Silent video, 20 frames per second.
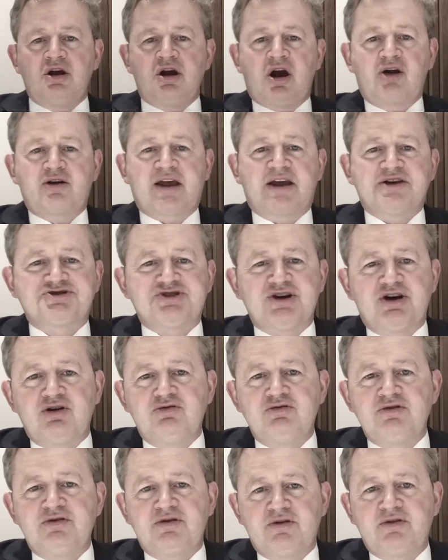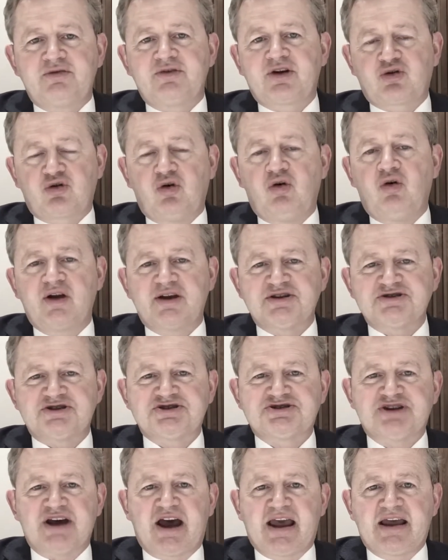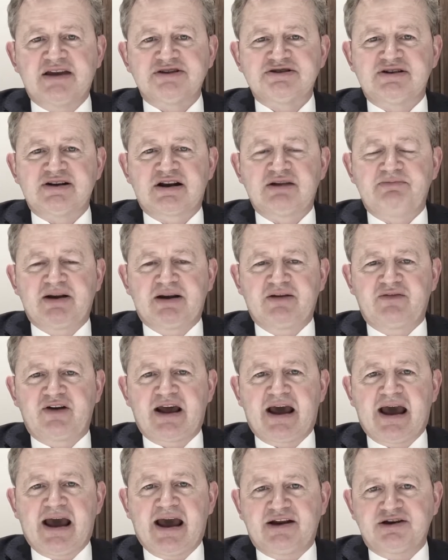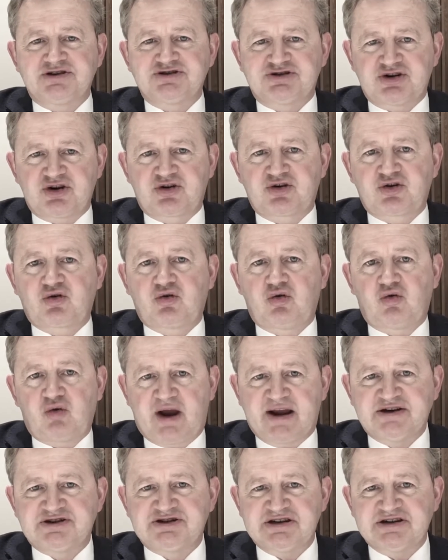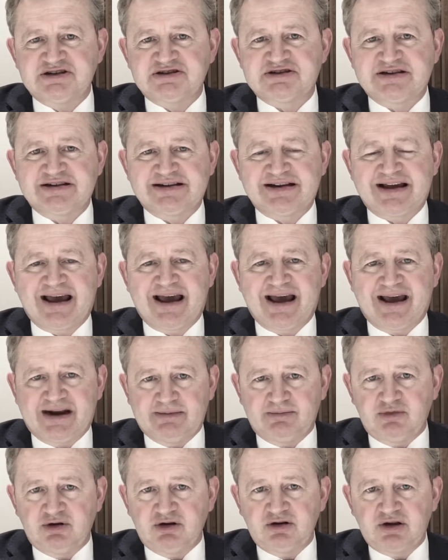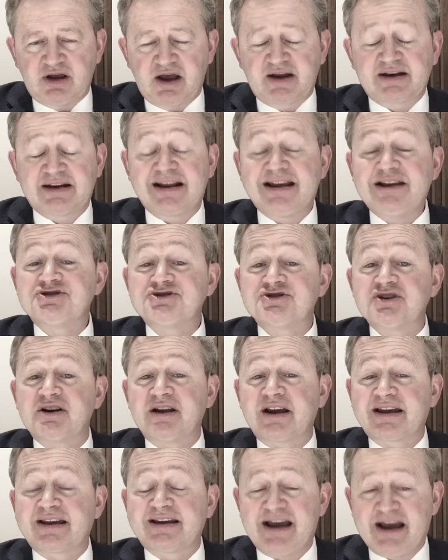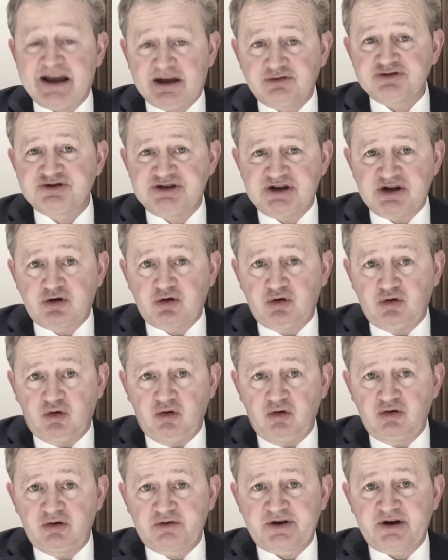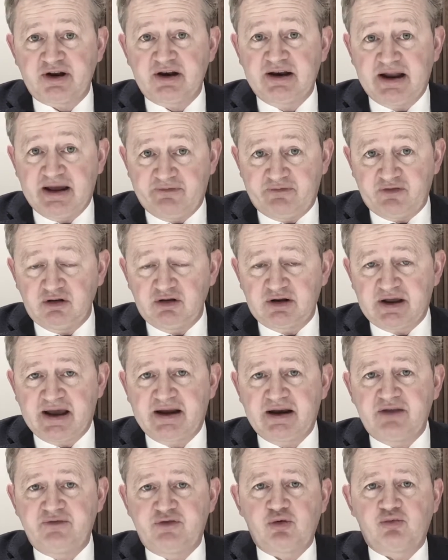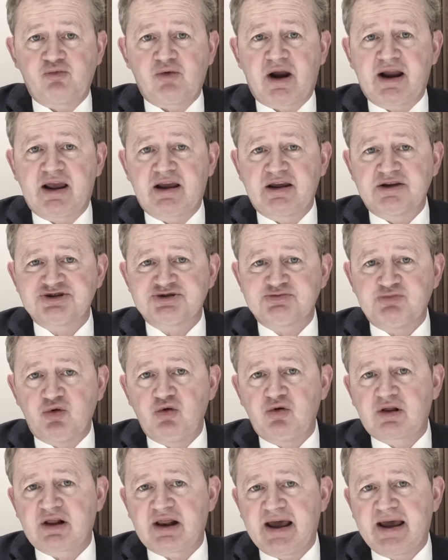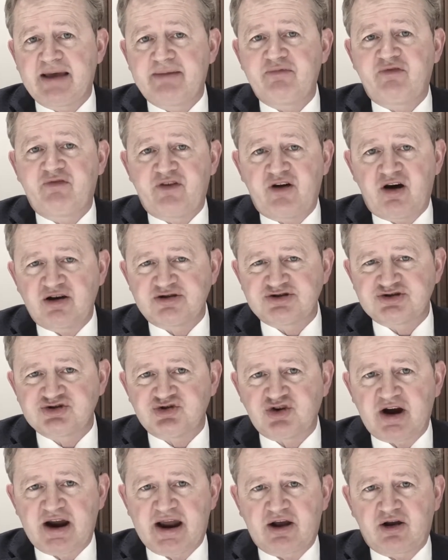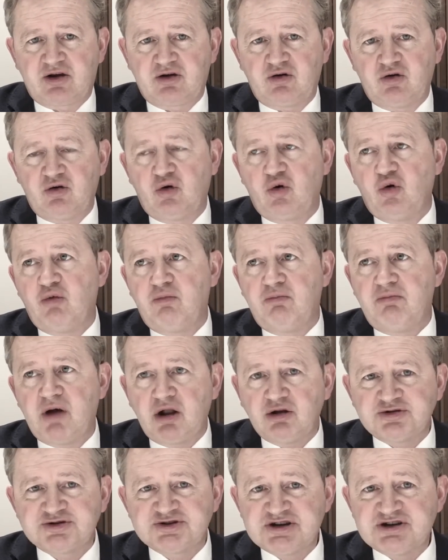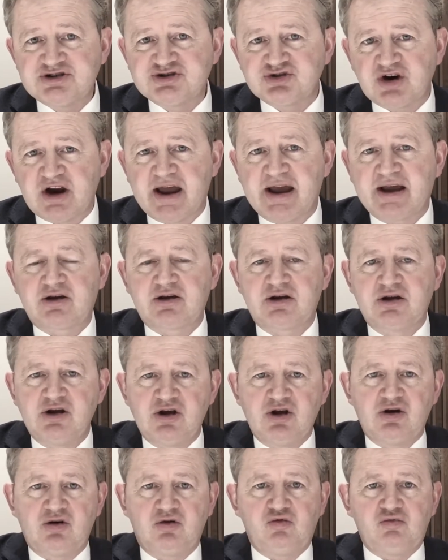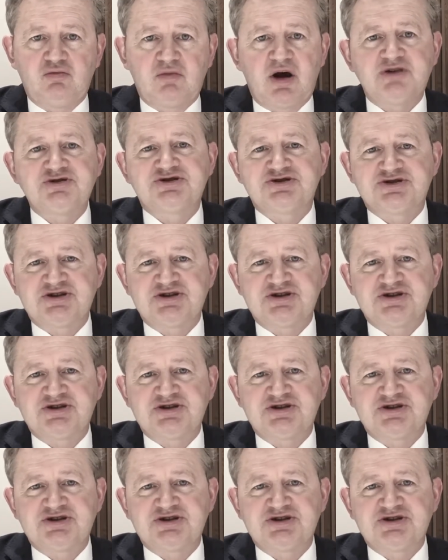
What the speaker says: Okay, so the court, as I say, is a little bit of an antiquated animal, at least at the county court level. And if you're running a small claim, fast track, or multi-track, almost